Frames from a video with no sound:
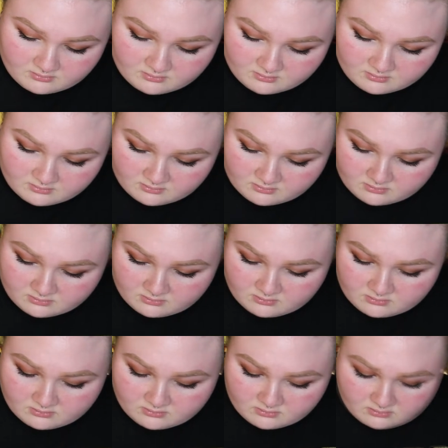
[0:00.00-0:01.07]

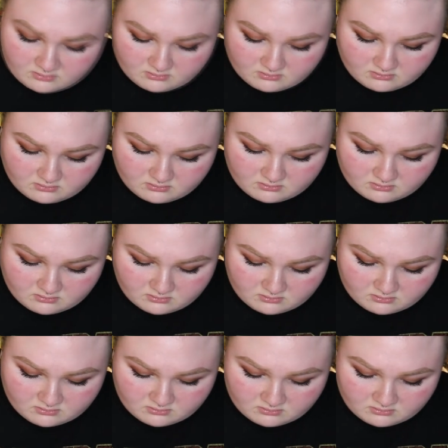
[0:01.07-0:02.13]

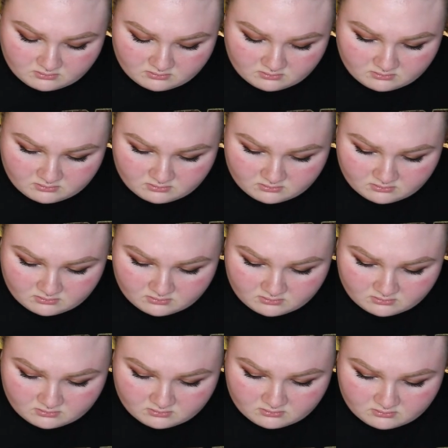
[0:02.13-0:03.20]

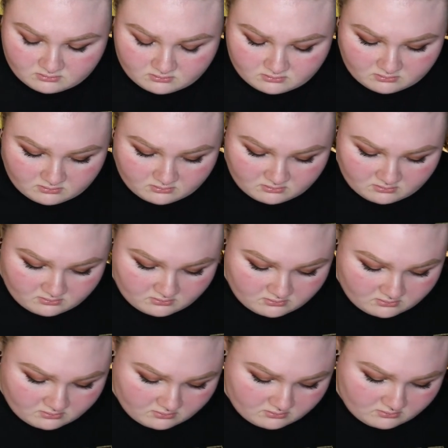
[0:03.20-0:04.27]

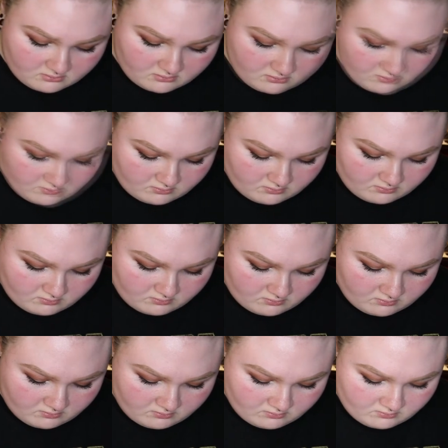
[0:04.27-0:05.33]

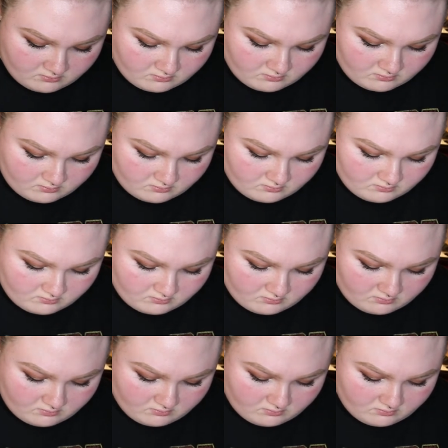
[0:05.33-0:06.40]

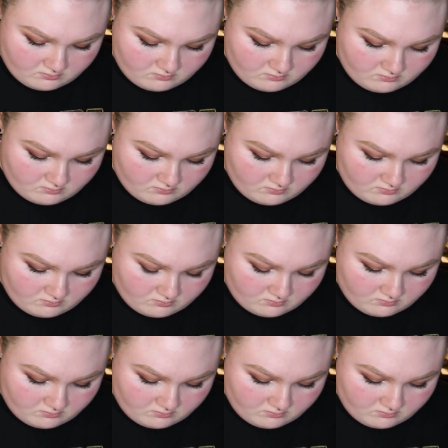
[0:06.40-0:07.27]
No words are spoken by the person on screen.